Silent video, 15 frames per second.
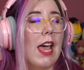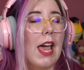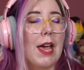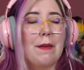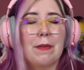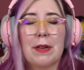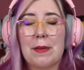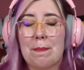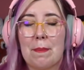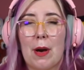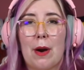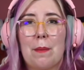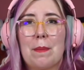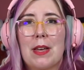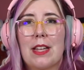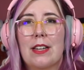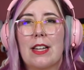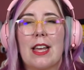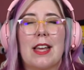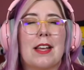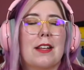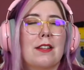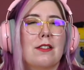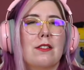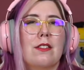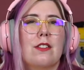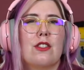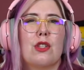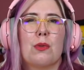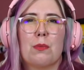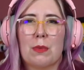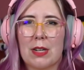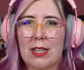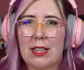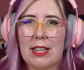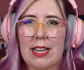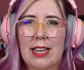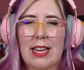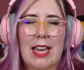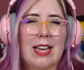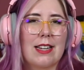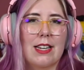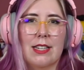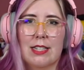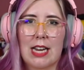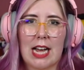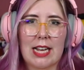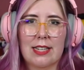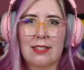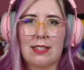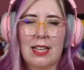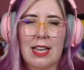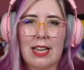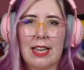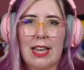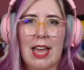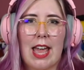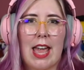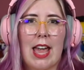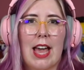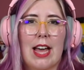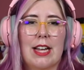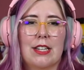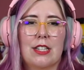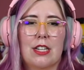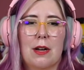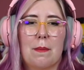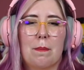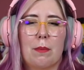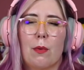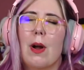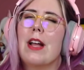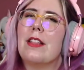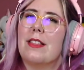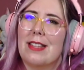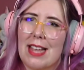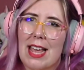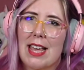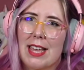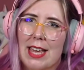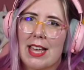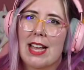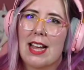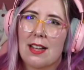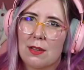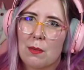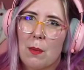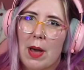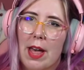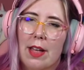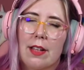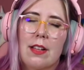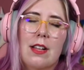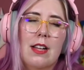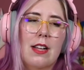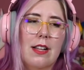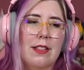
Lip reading: Every moment is thrilling and enticing and breathtaking as well.